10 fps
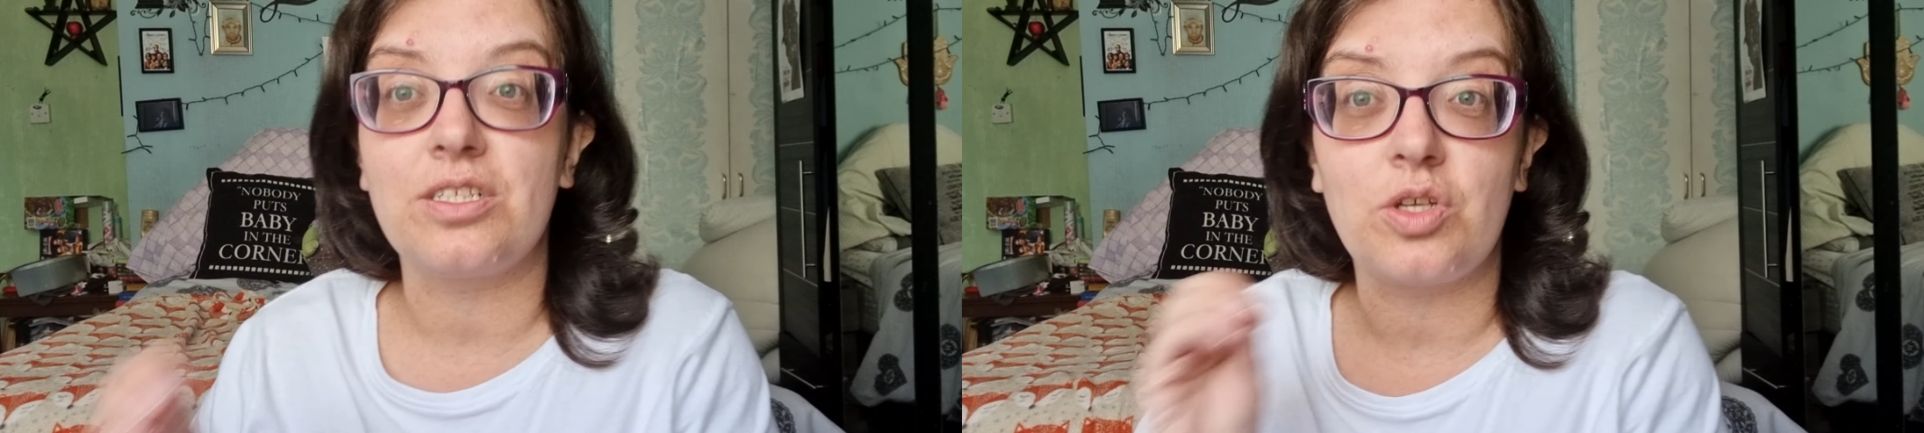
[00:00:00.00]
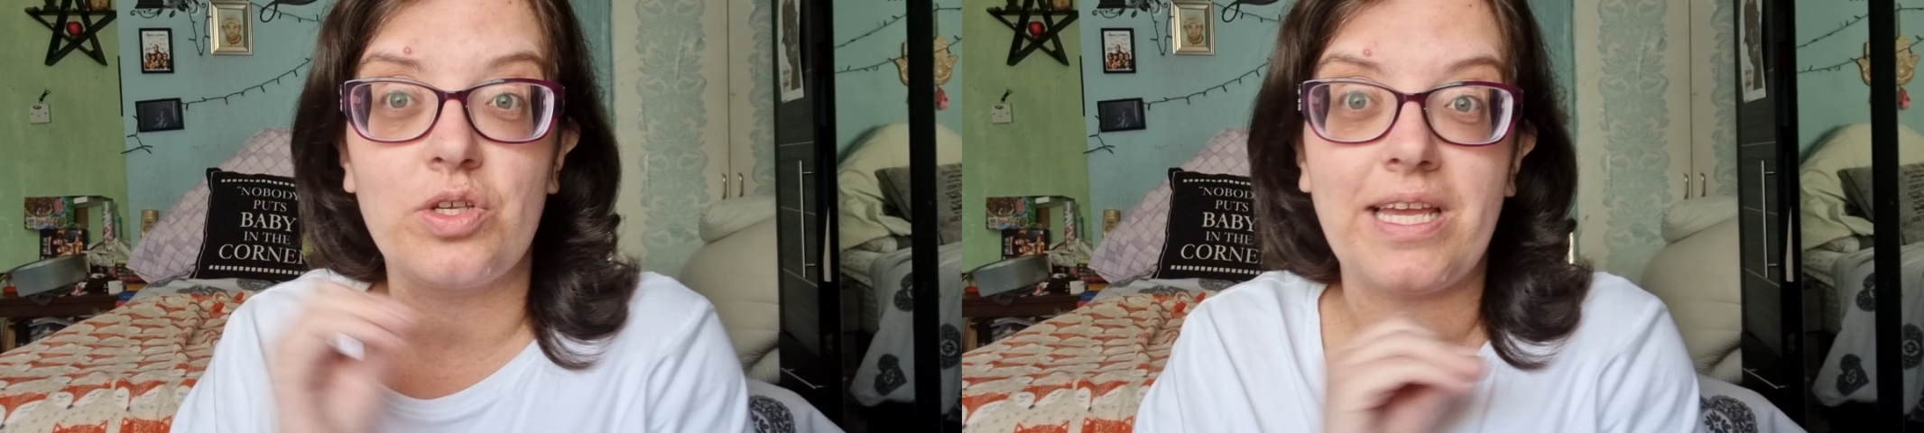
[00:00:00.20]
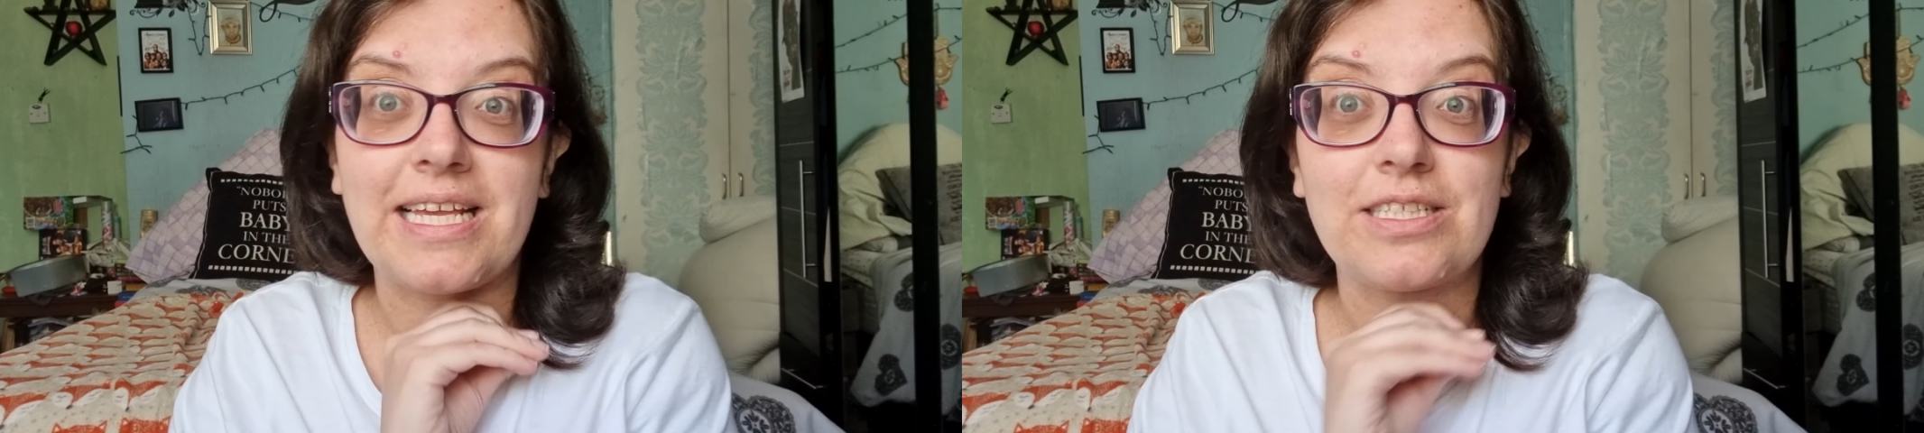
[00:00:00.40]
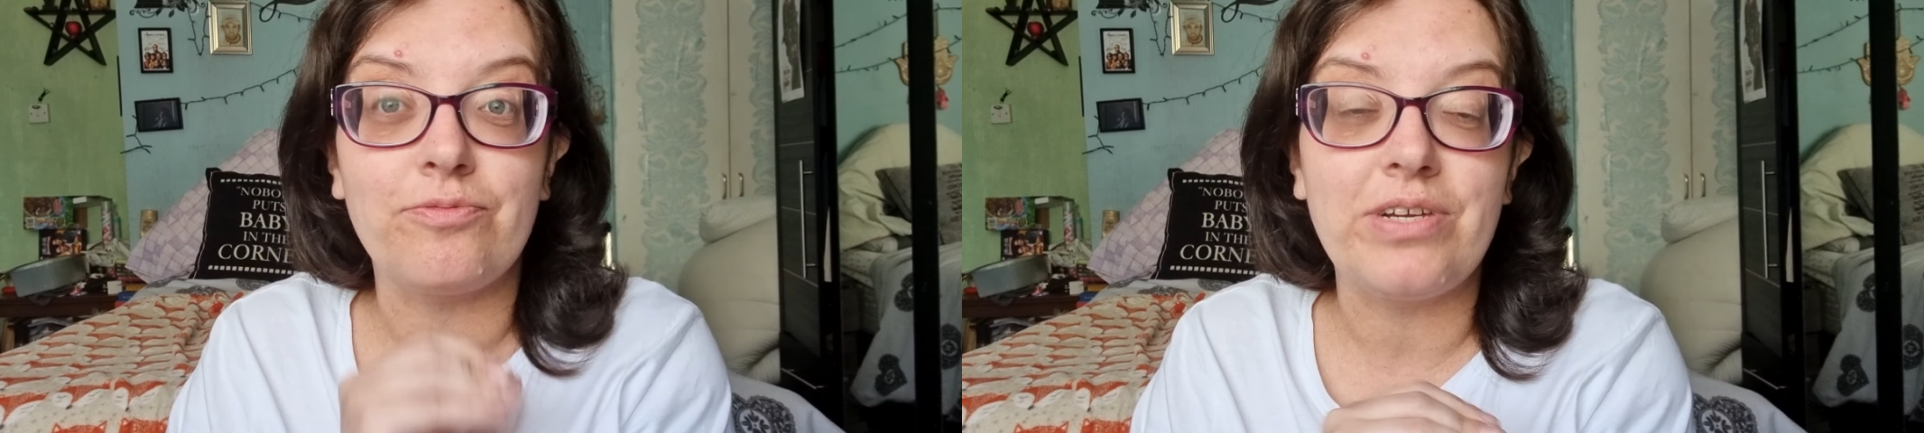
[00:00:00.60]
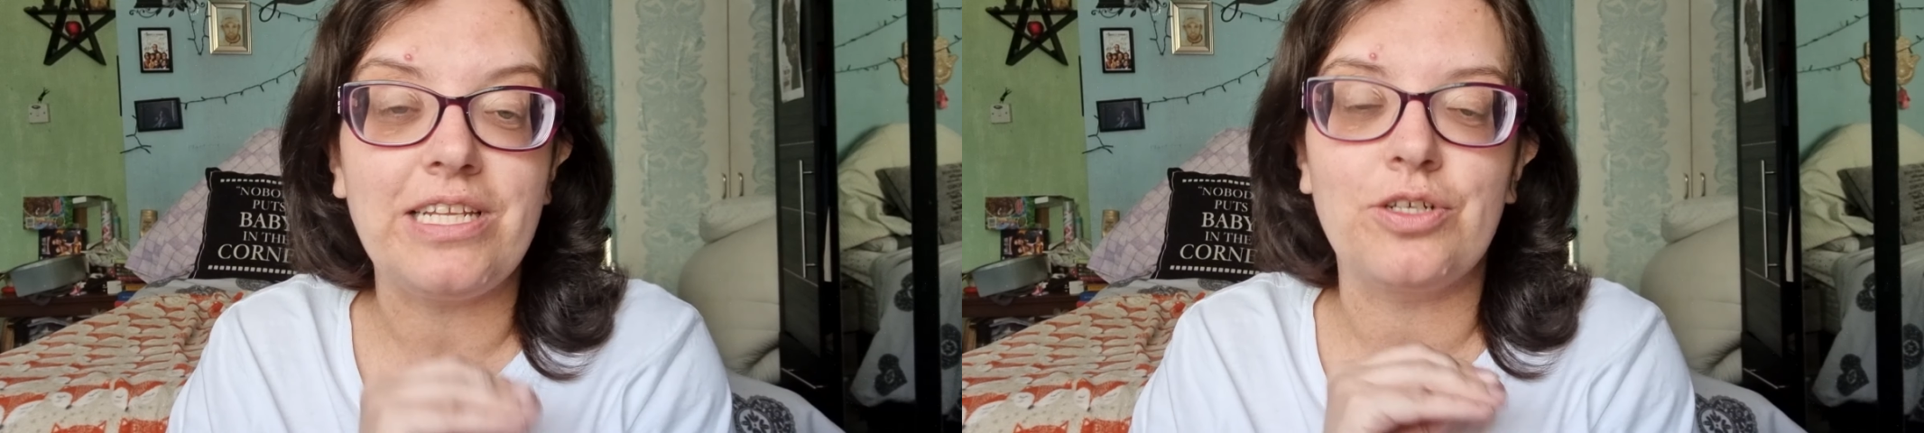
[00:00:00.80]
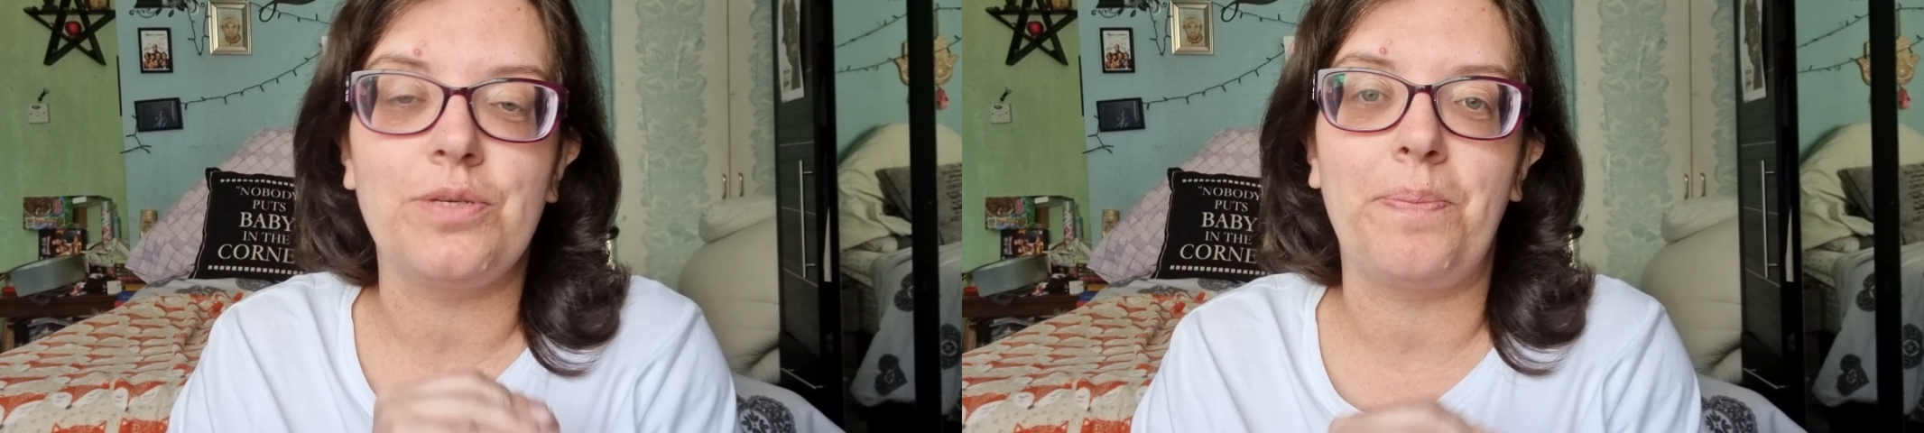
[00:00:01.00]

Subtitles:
So yeah, it's a really good